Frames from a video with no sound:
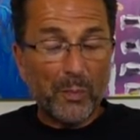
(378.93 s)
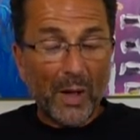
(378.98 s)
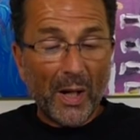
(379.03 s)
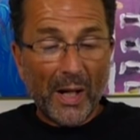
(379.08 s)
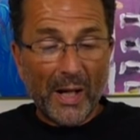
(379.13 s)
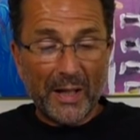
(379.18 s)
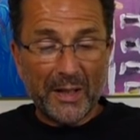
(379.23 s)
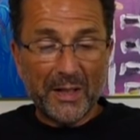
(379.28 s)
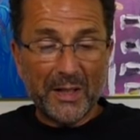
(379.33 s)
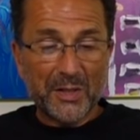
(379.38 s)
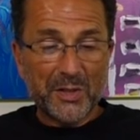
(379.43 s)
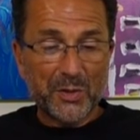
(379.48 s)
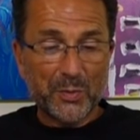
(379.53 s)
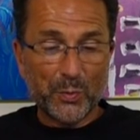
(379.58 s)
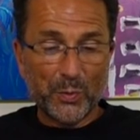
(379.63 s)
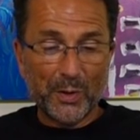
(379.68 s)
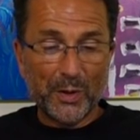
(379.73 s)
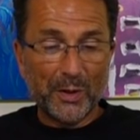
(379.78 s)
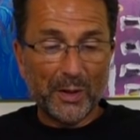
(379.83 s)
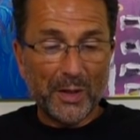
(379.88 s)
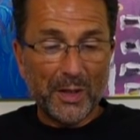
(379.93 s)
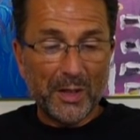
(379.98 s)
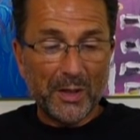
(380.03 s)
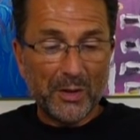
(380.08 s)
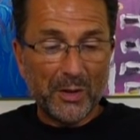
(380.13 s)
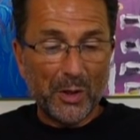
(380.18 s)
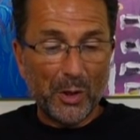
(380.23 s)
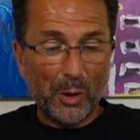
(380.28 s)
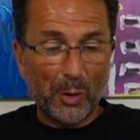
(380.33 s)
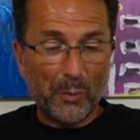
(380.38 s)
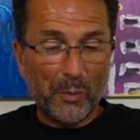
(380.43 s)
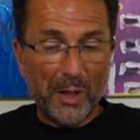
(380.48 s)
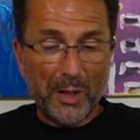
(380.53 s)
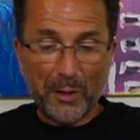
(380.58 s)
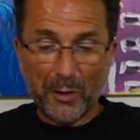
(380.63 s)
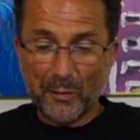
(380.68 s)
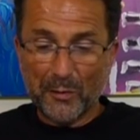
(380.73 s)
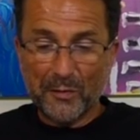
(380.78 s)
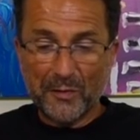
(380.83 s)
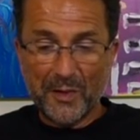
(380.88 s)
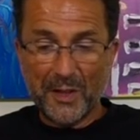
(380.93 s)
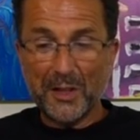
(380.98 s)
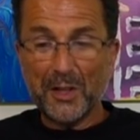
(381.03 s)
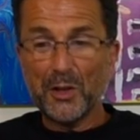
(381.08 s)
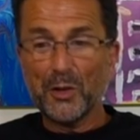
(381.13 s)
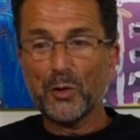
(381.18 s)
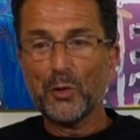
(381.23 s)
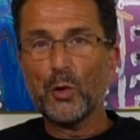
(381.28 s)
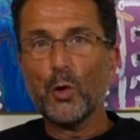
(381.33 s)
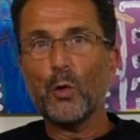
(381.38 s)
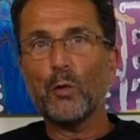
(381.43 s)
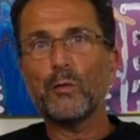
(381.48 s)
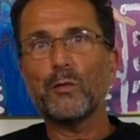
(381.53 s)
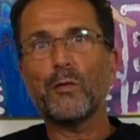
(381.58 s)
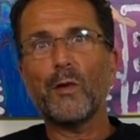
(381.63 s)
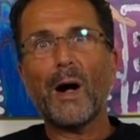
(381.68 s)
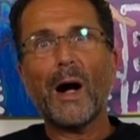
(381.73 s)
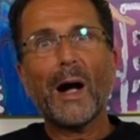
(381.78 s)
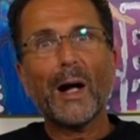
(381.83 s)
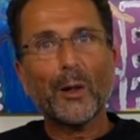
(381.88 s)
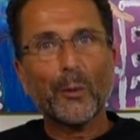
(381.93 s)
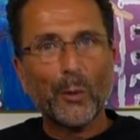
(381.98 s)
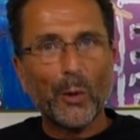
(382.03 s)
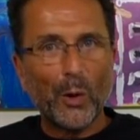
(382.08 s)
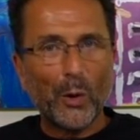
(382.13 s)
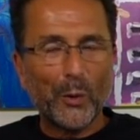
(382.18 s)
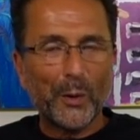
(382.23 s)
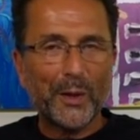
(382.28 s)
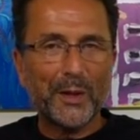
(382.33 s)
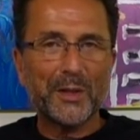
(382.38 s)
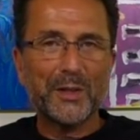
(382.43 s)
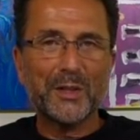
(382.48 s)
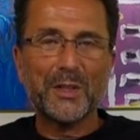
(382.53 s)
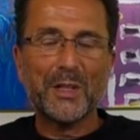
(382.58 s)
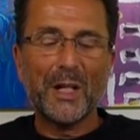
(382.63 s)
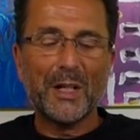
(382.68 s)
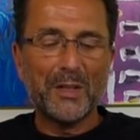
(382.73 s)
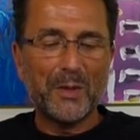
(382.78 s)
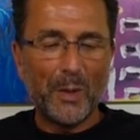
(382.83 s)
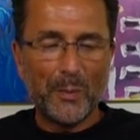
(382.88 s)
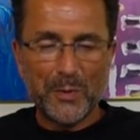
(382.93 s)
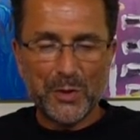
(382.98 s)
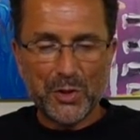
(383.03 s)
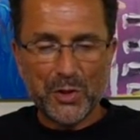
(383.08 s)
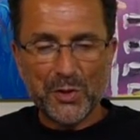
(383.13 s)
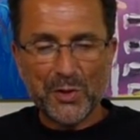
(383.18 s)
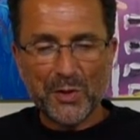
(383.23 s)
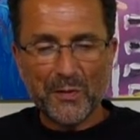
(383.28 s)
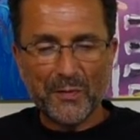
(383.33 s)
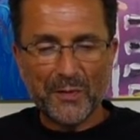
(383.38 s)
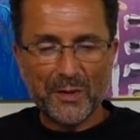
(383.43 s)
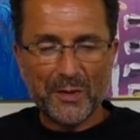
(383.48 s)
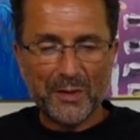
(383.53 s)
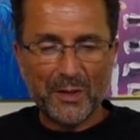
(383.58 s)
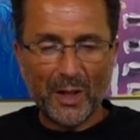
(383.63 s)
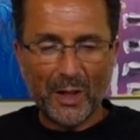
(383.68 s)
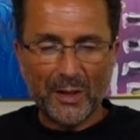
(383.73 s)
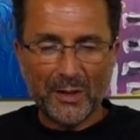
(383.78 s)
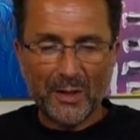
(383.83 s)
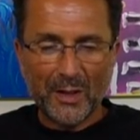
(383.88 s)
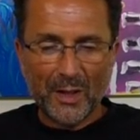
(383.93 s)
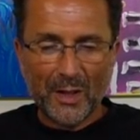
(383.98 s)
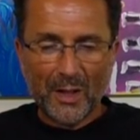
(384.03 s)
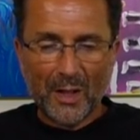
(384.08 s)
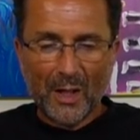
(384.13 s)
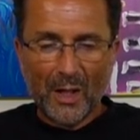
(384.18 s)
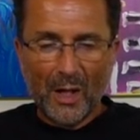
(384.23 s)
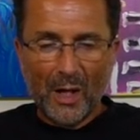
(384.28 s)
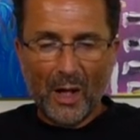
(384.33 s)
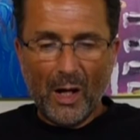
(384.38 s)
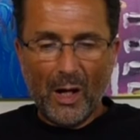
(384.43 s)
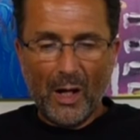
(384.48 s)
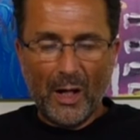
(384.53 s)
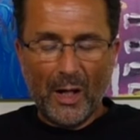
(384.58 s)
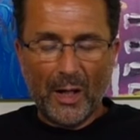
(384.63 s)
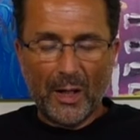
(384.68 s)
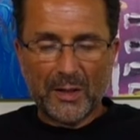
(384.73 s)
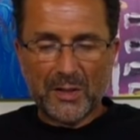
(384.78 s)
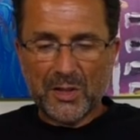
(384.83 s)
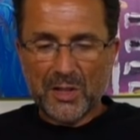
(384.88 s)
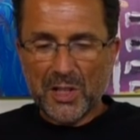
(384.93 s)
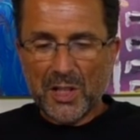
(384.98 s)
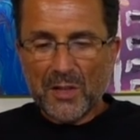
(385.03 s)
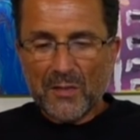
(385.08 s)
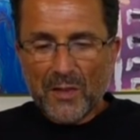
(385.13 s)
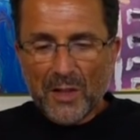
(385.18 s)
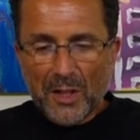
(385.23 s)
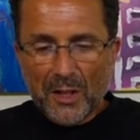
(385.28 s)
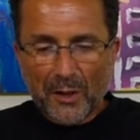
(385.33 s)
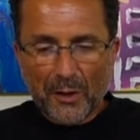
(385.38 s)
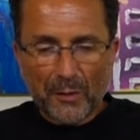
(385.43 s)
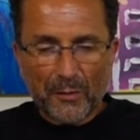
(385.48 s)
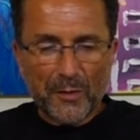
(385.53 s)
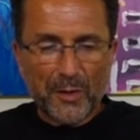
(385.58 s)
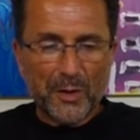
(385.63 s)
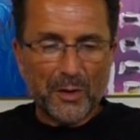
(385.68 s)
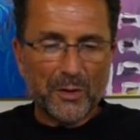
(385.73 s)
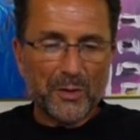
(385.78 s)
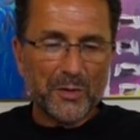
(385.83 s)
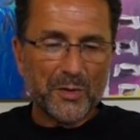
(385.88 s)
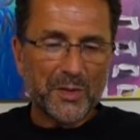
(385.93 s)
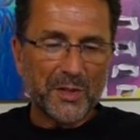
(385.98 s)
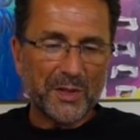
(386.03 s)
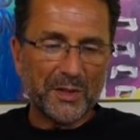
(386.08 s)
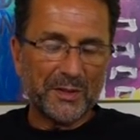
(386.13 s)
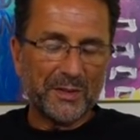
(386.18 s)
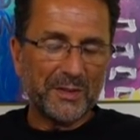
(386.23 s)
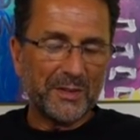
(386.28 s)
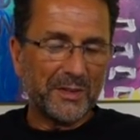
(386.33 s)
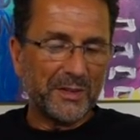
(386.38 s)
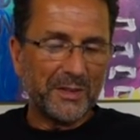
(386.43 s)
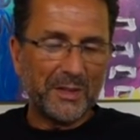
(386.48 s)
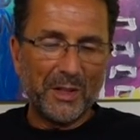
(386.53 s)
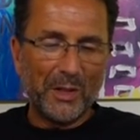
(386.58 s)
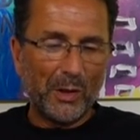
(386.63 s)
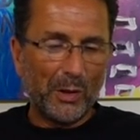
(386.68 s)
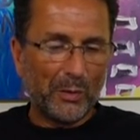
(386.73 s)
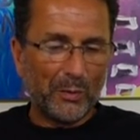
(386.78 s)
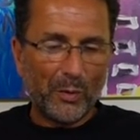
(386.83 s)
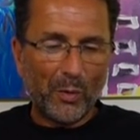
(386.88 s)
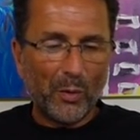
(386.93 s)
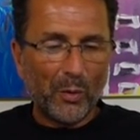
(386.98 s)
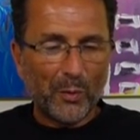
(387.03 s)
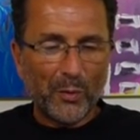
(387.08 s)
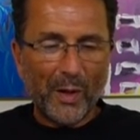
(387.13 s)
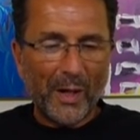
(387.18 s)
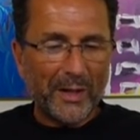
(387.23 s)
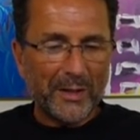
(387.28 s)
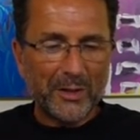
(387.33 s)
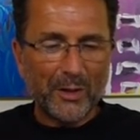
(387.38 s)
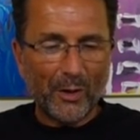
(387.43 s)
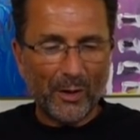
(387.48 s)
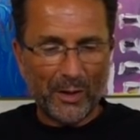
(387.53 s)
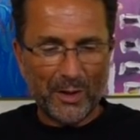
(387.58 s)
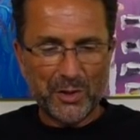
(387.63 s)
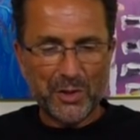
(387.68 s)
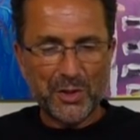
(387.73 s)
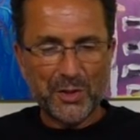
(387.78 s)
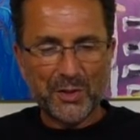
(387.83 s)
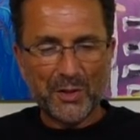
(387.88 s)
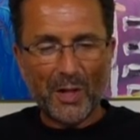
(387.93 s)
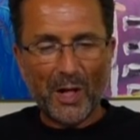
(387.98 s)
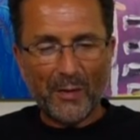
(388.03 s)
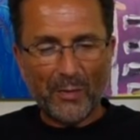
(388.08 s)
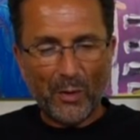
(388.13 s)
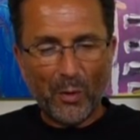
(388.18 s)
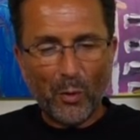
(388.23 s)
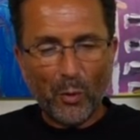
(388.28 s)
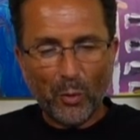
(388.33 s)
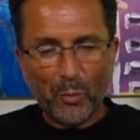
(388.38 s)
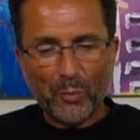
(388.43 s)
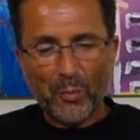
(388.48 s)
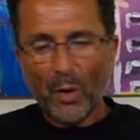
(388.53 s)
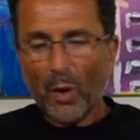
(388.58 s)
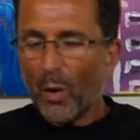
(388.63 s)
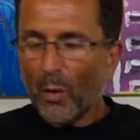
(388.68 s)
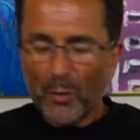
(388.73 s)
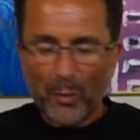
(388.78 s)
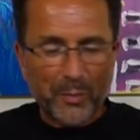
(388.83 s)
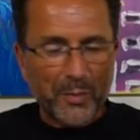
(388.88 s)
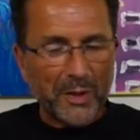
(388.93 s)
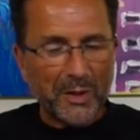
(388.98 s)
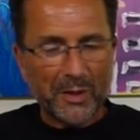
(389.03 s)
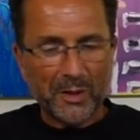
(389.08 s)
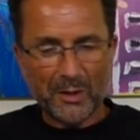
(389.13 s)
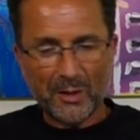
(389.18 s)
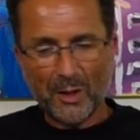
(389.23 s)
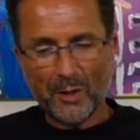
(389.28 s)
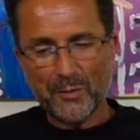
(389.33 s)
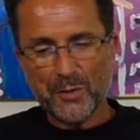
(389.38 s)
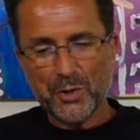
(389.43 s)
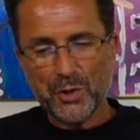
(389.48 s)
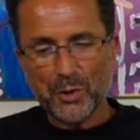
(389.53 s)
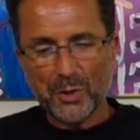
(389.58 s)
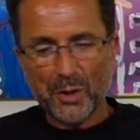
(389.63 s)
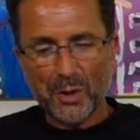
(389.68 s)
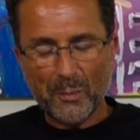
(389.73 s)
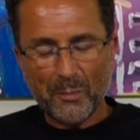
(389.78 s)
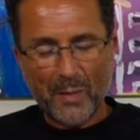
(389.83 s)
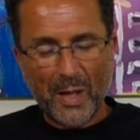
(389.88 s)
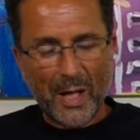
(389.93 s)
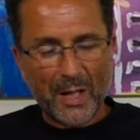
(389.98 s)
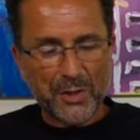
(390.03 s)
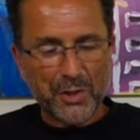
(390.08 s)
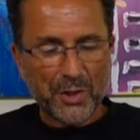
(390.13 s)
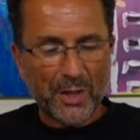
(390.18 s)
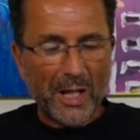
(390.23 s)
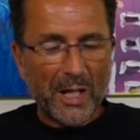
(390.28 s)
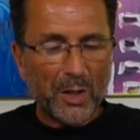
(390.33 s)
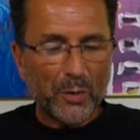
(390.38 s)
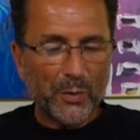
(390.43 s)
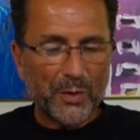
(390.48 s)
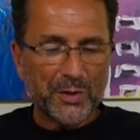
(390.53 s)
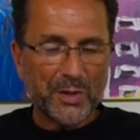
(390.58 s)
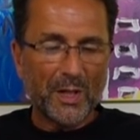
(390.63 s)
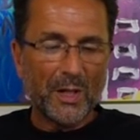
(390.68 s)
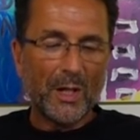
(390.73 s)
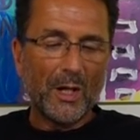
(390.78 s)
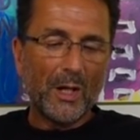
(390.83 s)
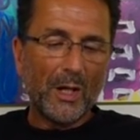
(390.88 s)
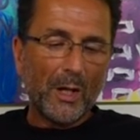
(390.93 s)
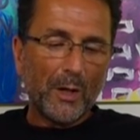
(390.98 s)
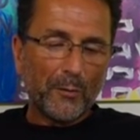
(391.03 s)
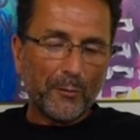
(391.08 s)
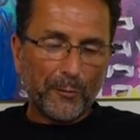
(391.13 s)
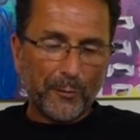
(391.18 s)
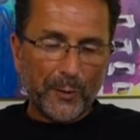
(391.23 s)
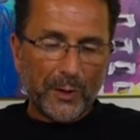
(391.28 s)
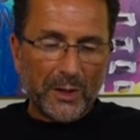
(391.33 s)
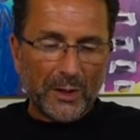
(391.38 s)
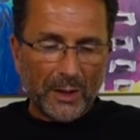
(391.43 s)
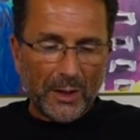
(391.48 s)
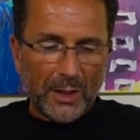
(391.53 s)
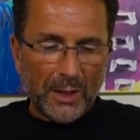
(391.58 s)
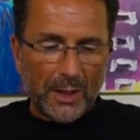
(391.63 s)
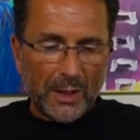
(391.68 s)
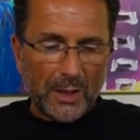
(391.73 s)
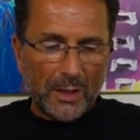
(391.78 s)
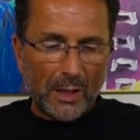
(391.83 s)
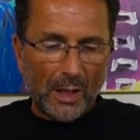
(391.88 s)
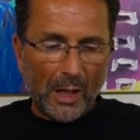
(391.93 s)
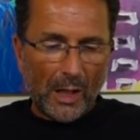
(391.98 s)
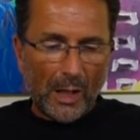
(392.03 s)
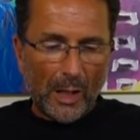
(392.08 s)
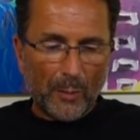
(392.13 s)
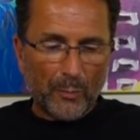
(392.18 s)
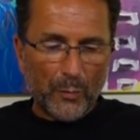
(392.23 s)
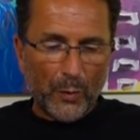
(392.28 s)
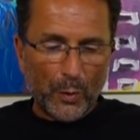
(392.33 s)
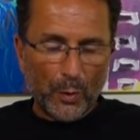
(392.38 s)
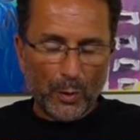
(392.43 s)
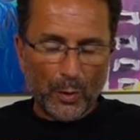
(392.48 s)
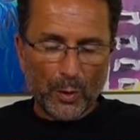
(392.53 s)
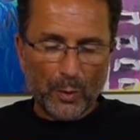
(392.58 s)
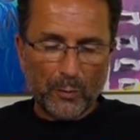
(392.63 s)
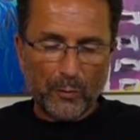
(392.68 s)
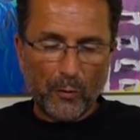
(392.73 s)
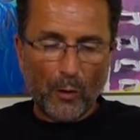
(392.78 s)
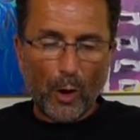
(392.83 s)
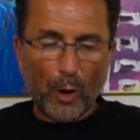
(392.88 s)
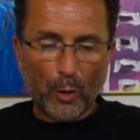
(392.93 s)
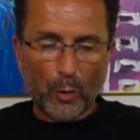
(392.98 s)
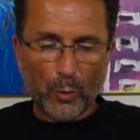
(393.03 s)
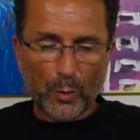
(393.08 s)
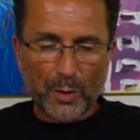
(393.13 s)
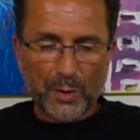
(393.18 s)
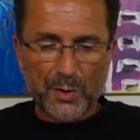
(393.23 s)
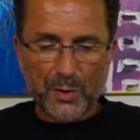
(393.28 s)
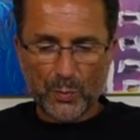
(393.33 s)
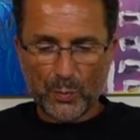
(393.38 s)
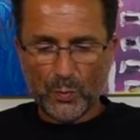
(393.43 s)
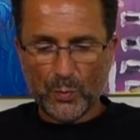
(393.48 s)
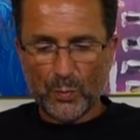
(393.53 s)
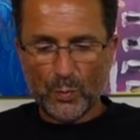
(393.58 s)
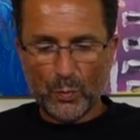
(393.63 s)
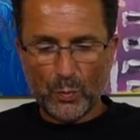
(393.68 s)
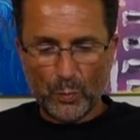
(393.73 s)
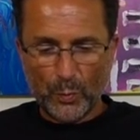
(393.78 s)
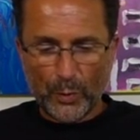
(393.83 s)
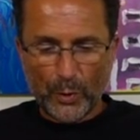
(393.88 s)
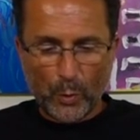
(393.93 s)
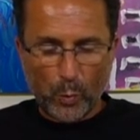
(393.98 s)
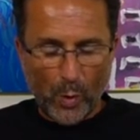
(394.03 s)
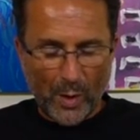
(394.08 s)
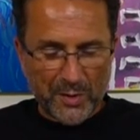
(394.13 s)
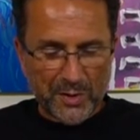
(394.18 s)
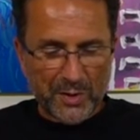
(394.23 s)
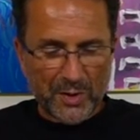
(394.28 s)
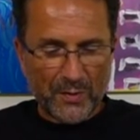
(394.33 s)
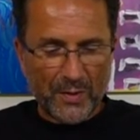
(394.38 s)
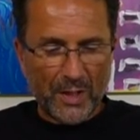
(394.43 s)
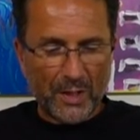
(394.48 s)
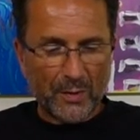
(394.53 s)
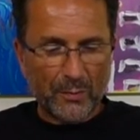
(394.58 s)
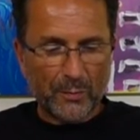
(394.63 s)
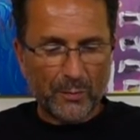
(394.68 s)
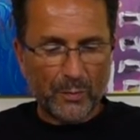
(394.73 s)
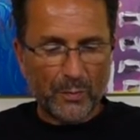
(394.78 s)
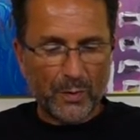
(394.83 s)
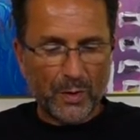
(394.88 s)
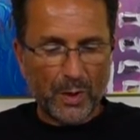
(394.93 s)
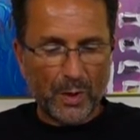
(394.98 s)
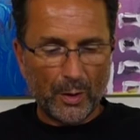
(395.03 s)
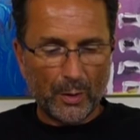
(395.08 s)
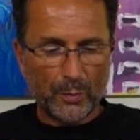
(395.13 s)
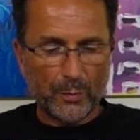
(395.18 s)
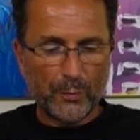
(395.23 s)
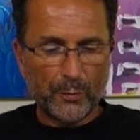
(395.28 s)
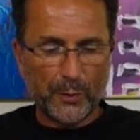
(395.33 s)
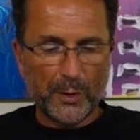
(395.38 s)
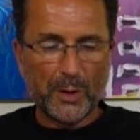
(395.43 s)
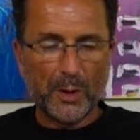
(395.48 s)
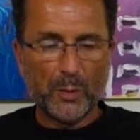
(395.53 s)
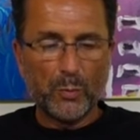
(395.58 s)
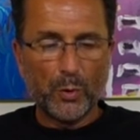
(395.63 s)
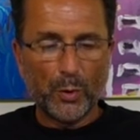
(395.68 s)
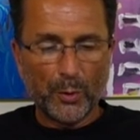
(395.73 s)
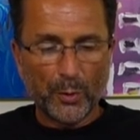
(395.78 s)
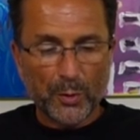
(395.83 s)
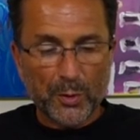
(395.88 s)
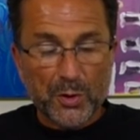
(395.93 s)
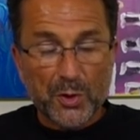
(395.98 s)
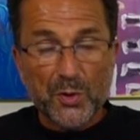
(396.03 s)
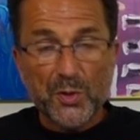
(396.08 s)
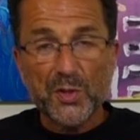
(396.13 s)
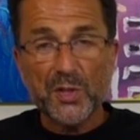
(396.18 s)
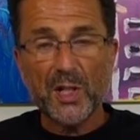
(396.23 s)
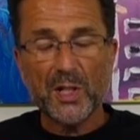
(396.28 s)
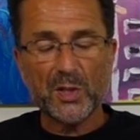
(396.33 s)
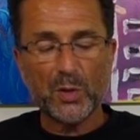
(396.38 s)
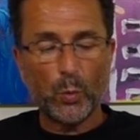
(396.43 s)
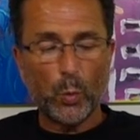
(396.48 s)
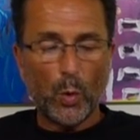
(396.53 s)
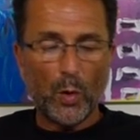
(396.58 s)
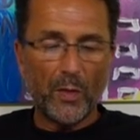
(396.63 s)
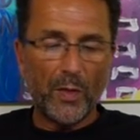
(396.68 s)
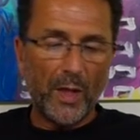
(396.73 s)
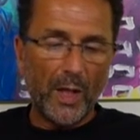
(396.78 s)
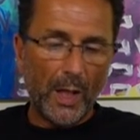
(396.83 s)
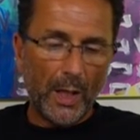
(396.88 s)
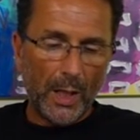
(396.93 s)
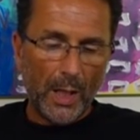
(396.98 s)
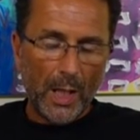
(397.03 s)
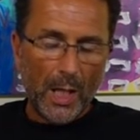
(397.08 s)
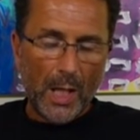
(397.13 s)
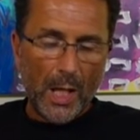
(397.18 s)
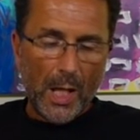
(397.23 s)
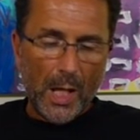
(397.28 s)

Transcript: But it's really, you know, made her video go viral. And I mean, she's even done uh, TV interviews and, you know, the whole nine yards. She's got the whole, all the media coverage you can imagine. Anyways, Freelee, um, her followers requested that, you know, Freelee put her two cents worth in.